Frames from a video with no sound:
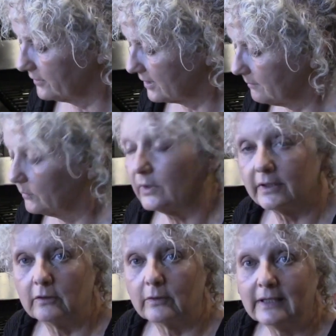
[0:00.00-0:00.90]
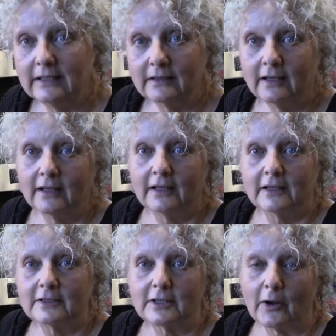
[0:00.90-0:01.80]
something really green.
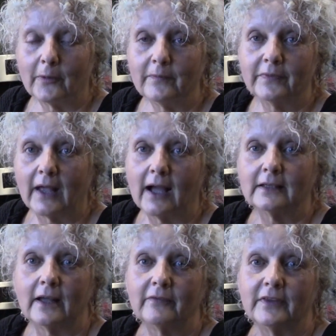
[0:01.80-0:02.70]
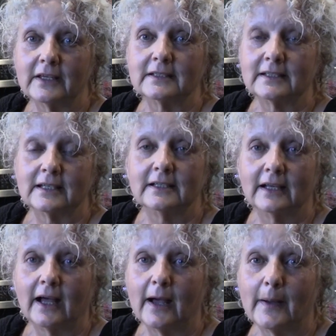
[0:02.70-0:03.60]
So I love this
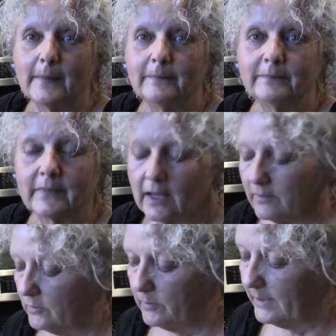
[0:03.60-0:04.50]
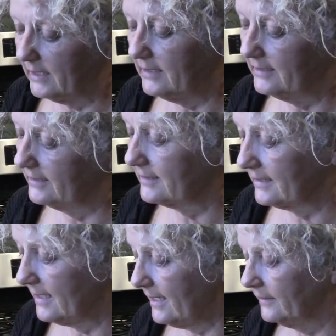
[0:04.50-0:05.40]
um, and we'll be eating this
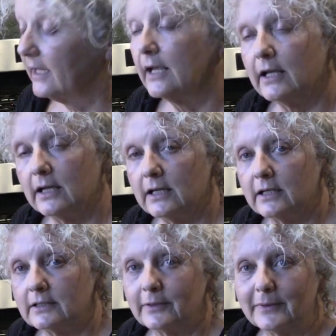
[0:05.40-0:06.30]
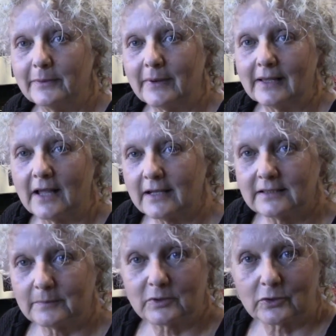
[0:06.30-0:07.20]
tonight. So anyway, like,
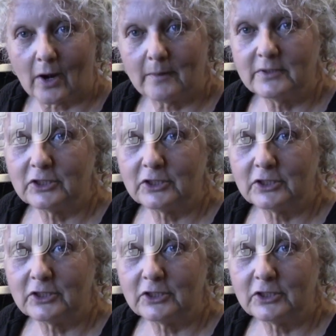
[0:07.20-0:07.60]
subscribe, and